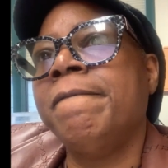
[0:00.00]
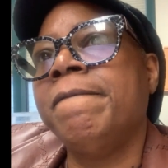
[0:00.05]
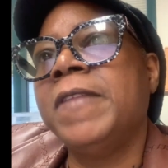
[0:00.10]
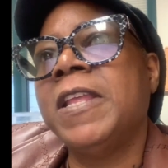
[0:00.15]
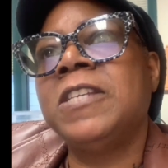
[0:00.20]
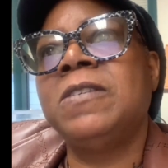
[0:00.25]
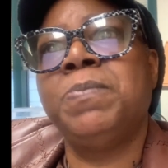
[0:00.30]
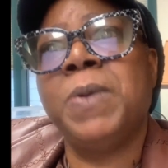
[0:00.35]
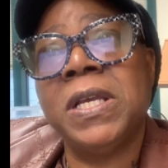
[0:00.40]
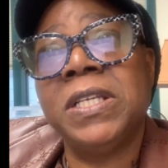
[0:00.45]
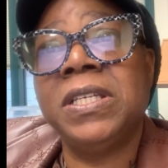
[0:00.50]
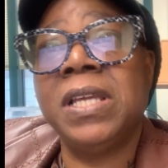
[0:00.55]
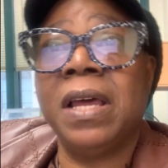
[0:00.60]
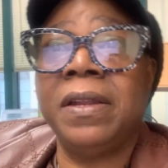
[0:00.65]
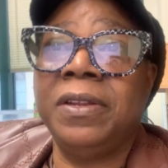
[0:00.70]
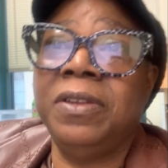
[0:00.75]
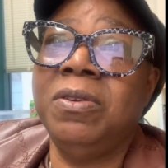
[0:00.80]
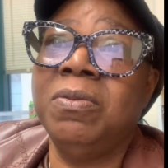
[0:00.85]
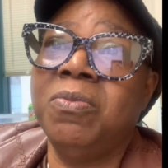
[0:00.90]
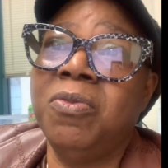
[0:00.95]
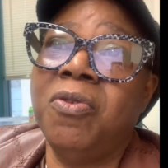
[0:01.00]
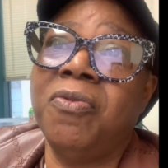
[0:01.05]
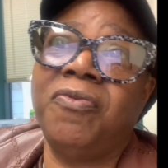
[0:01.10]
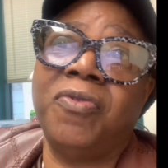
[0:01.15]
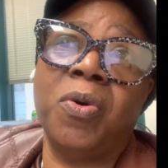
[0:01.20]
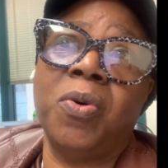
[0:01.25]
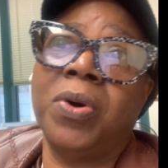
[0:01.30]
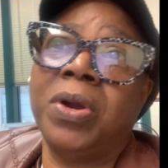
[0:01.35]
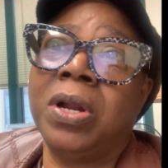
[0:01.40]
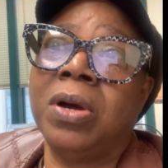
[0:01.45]
Especially after you move
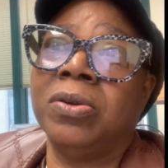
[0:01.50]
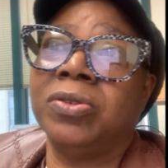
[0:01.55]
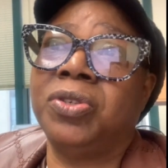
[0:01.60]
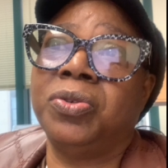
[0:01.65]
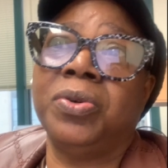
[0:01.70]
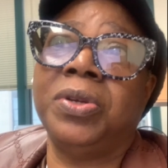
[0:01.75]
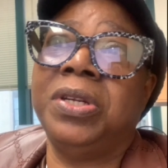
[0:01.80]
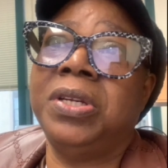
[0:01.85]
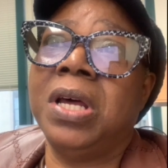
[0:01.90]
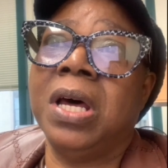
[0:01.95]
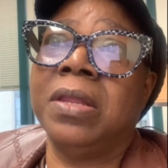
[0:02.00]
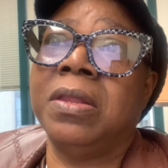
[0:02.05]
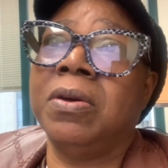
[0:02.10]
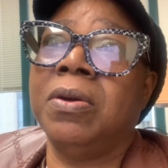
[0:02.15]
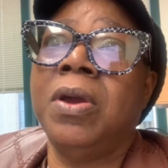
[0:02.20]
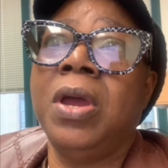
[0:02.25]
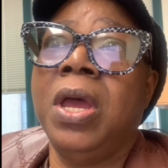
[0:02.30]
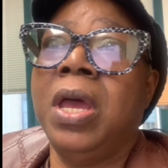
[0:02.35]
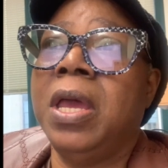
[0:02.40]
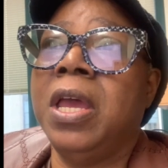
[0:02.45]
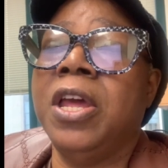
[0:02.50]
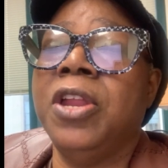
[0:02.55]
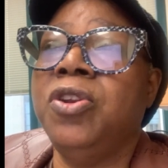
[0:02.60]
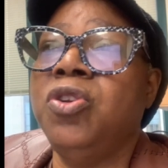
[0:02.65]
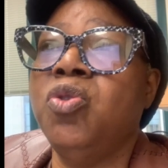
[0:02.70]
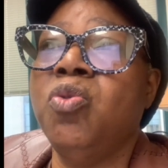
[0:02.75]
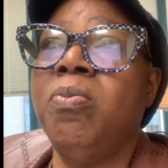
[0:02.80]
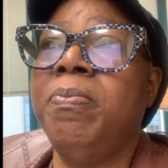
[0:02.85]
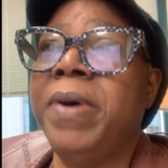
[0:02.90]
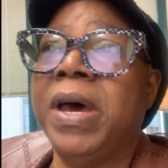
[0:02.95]
forward onto another and
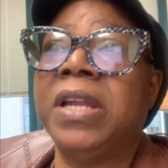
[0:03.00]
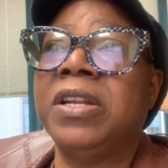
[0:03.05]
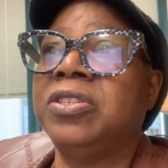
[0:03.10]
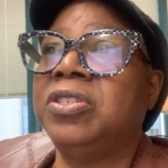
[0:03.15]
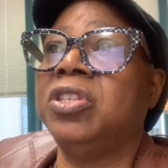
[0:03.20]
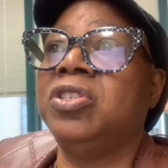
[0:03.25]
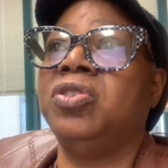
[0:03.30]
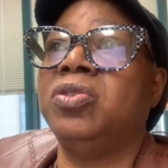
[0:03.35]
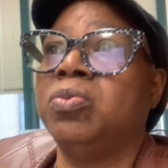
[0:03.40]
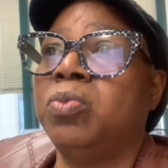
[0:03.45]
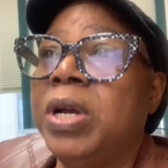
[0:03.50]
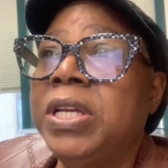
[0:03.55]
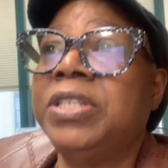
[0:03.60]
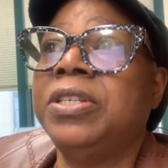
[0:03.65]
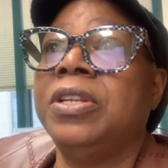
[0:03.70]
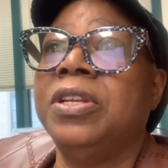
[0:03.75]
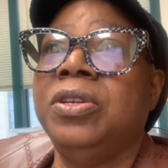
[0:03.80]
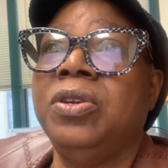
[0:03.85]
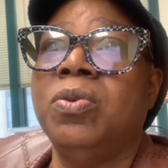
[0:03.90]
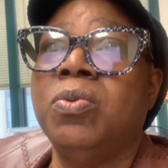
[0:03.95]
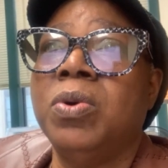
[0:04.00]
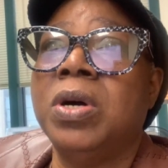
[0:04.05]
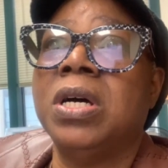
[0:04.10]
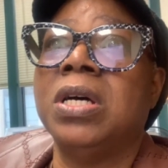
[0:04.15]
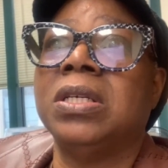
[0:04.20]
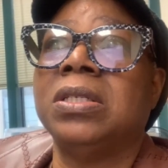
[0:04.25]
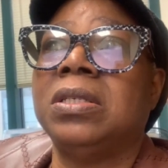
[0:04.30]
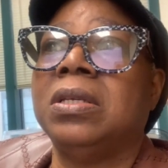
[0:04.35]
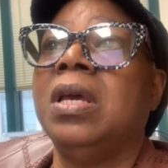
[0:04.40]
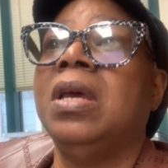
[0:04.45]
new, better situation than you
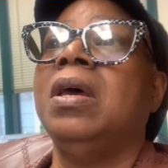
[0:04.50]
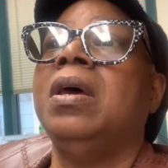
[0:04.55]
was